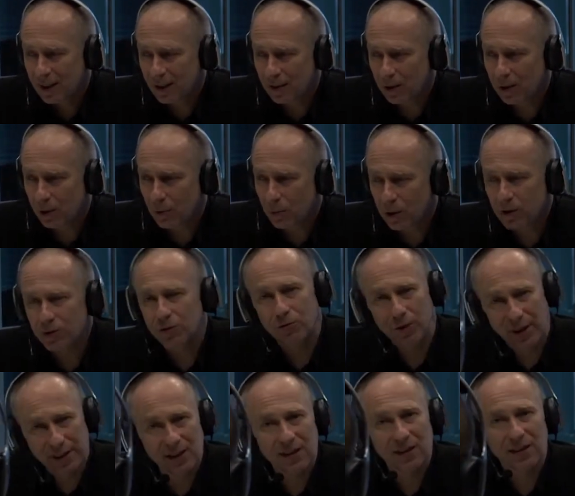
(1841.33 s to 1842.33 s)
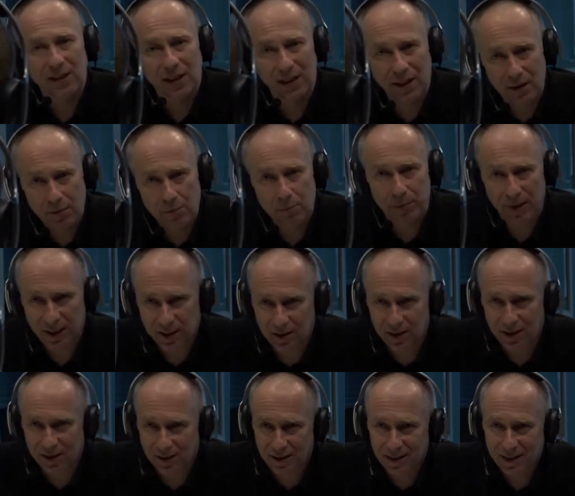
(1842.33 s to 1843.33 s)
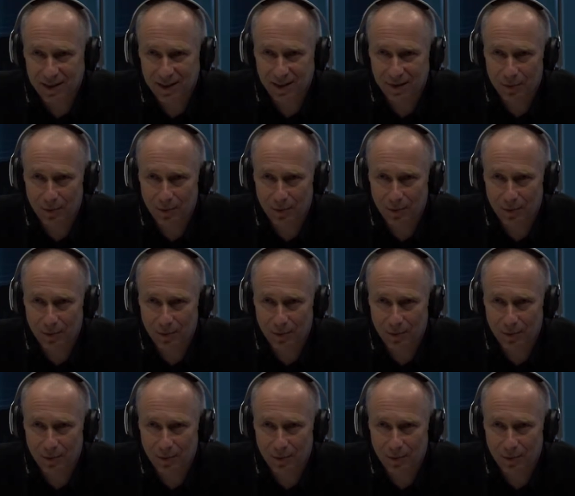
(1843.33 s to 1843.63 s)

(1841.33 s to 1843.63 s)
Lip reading: was created in big cities,